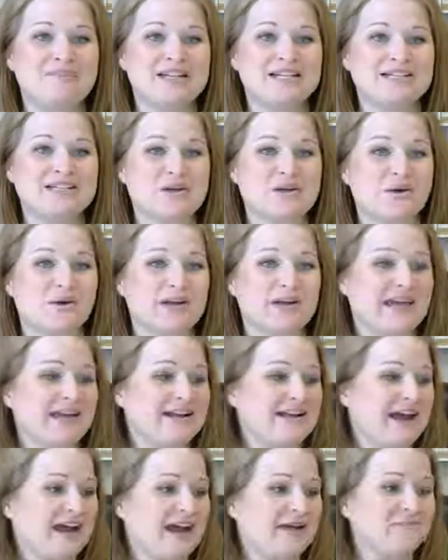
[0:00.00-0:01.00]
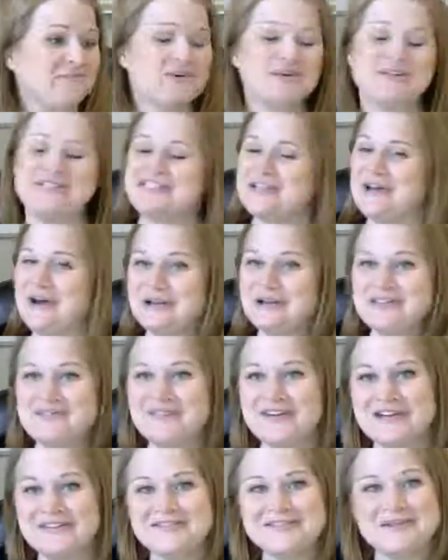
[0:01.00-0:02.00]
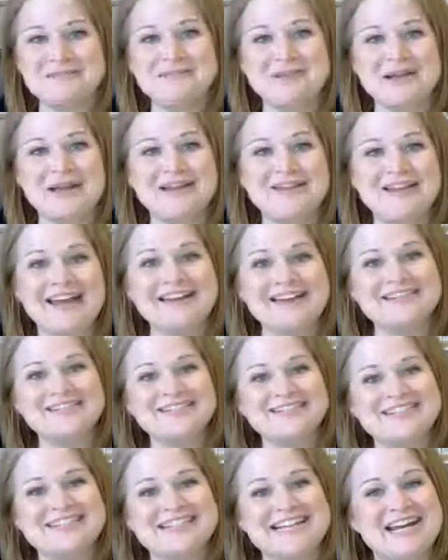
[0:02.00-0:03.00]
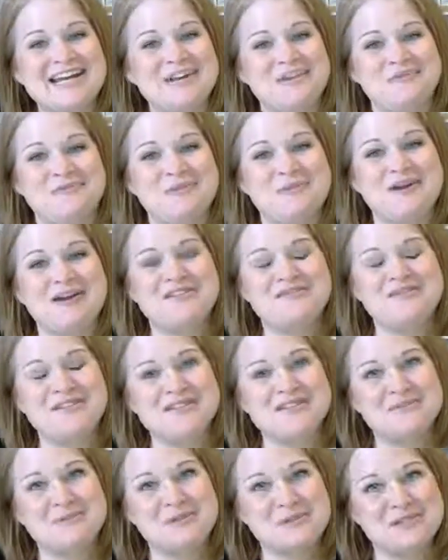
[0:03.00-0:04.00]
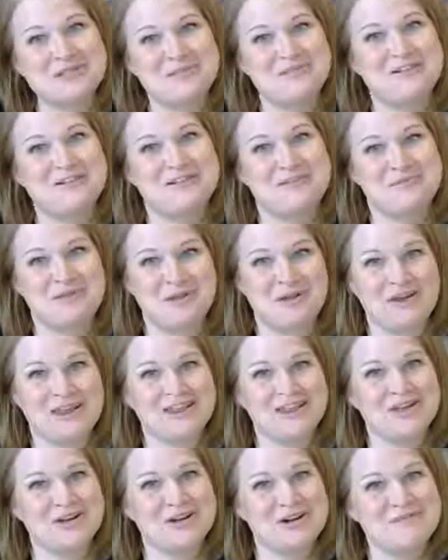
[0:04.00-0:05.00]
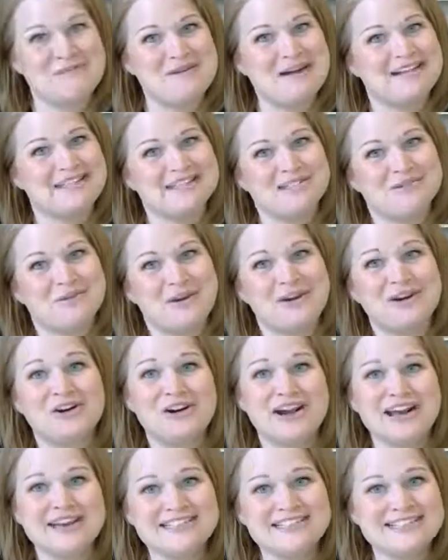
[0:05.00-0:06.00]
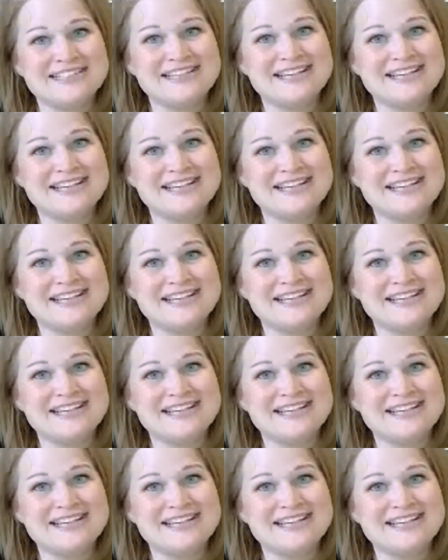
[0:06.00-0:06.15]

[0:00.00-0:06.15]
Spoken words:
So again, I'm Christy Hansbeck of Simply Online. We take you from invisible to visible in 30 minutes a week or less.